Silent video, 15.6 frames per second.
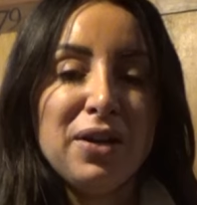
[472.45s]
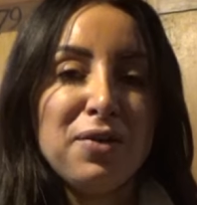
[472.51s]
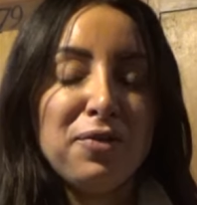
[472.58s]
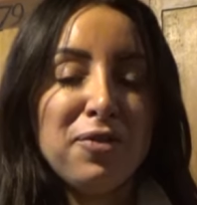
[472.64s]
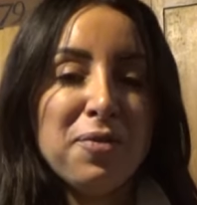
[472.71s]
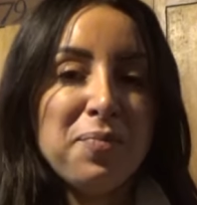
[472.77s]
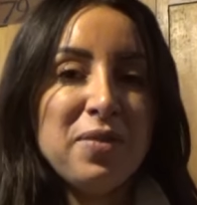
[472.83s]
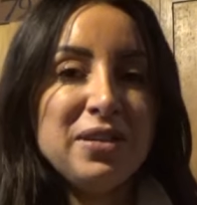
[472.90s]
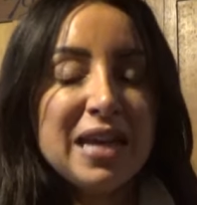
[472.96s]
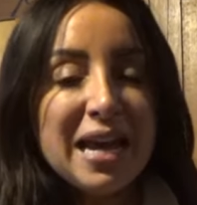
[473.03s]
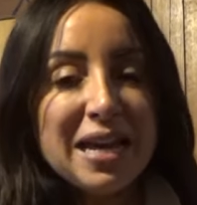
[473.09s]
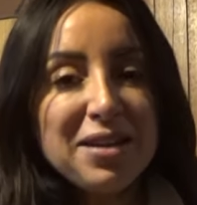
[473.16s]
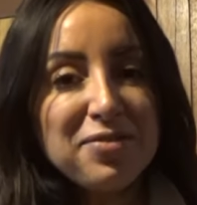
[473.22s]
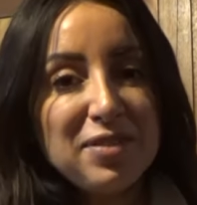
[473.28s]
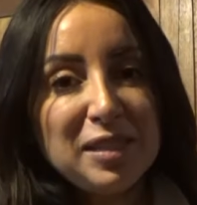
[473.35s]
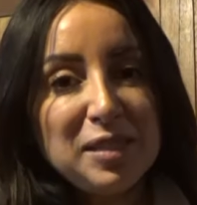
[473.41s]
From the date
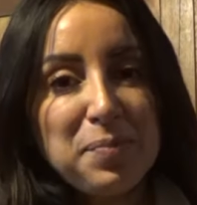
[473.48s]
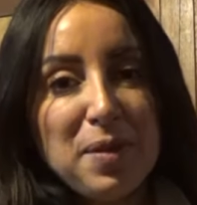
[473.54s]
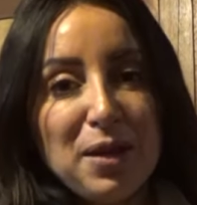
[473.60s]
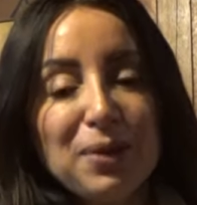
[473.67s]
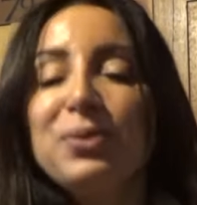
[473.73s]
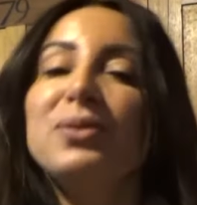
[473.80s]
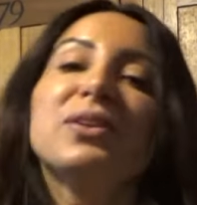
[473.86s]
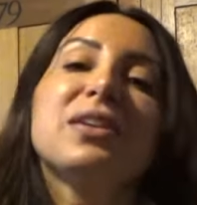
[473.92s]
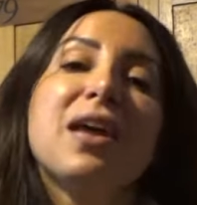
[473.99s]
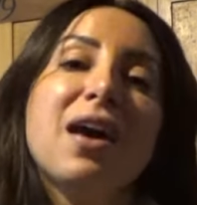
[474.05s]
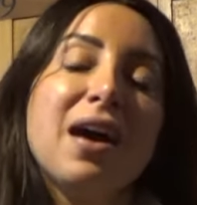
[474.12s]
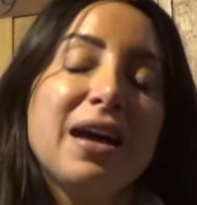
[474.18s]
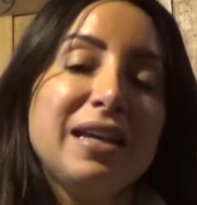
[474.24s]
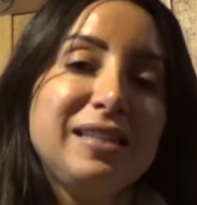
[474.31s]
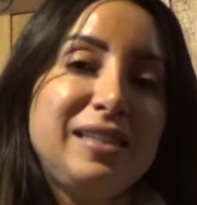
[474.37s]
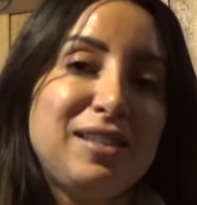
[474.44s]
of this being
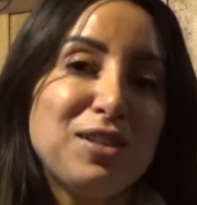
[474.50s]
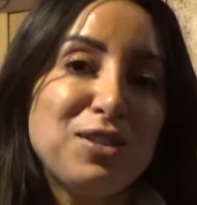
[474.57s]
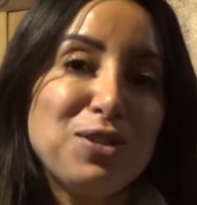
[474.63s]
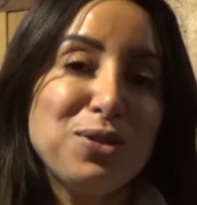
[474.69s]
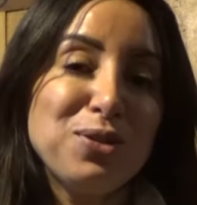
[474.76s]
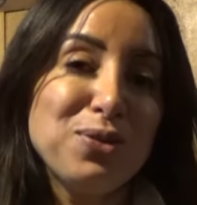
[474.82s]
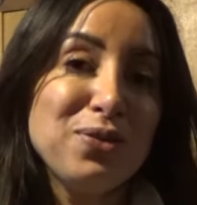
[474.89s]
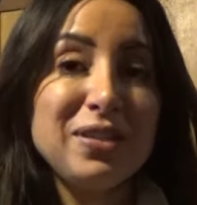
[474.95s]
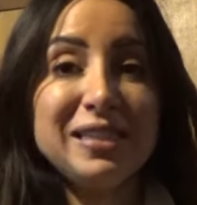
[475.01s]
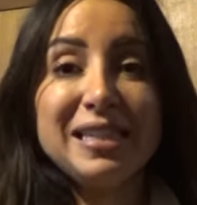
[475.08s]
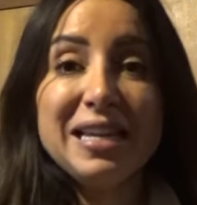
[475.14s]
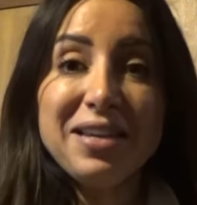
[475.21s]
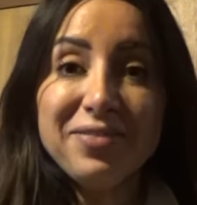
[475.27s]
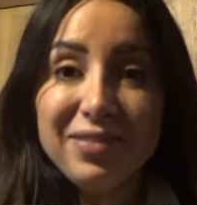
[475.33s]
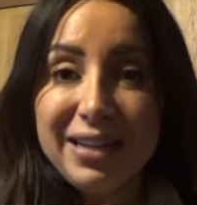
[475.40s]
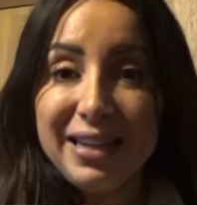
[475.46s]
organised to this
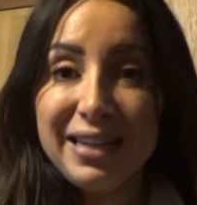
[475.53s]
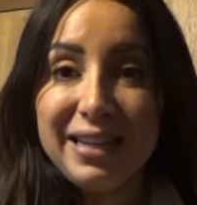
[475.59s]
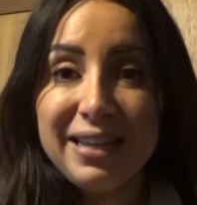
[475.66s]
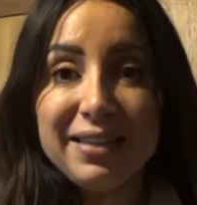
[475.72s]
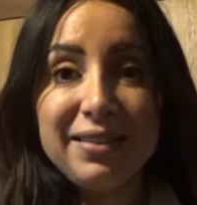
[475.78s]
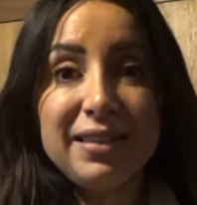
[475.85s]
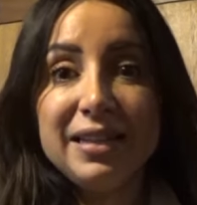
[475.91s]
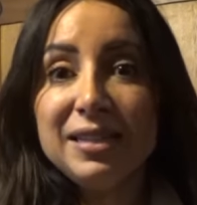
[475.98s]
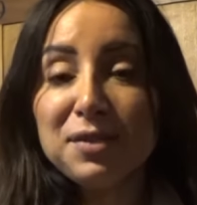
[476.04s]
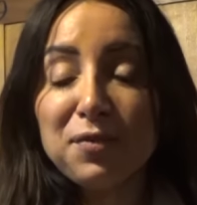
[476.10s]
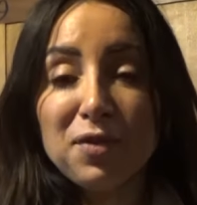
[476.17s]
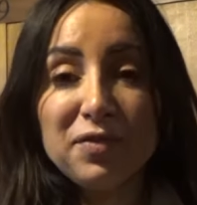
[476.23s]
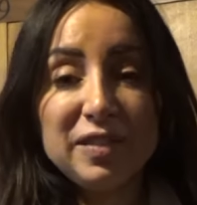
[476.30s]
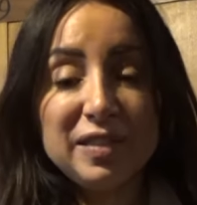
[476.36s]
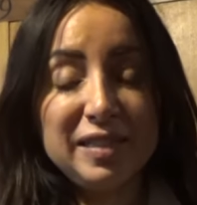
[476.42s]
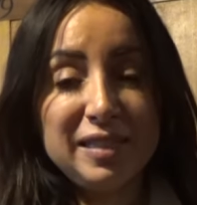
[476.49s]
evening, things have
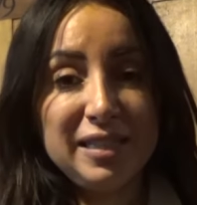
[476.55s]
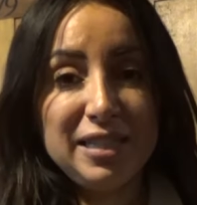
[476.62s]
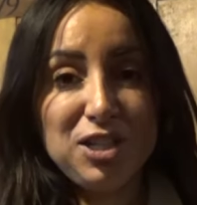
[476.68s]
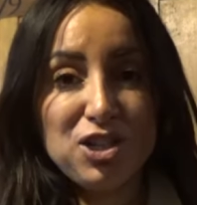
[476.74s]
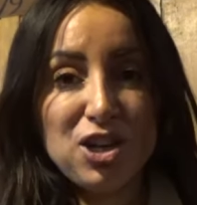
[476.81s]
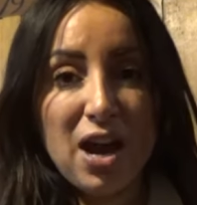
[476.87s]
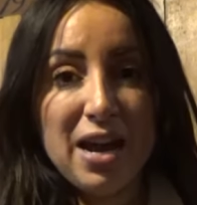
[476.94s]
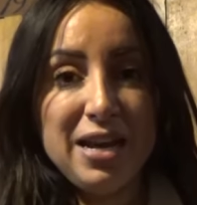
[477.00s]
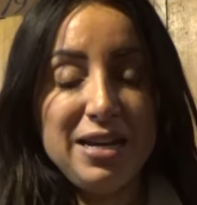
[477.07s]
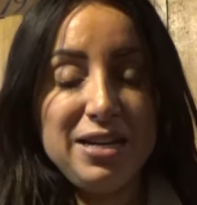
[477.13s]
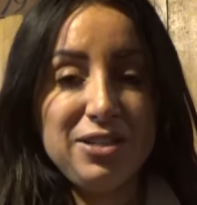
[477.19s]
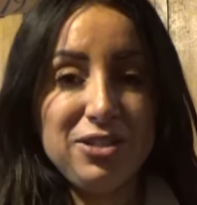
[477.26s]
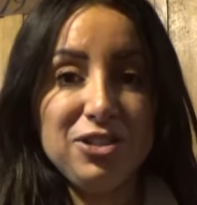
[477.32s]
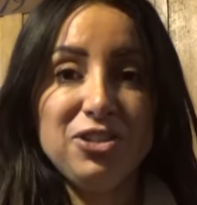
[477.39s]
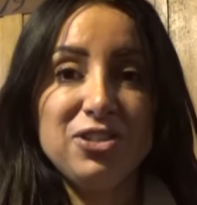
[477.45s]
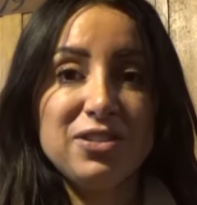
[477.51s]
obviously
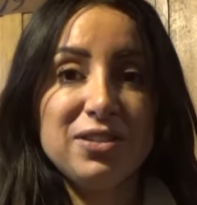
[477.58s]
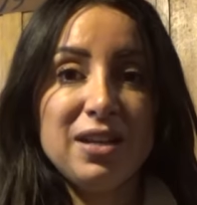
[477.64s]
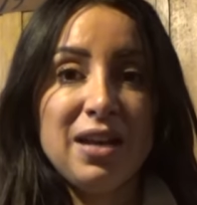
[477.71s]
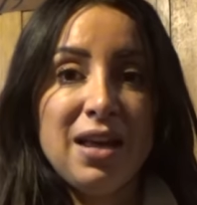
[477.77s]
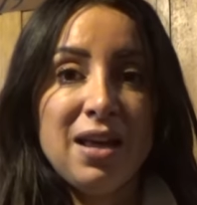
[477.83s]
changed.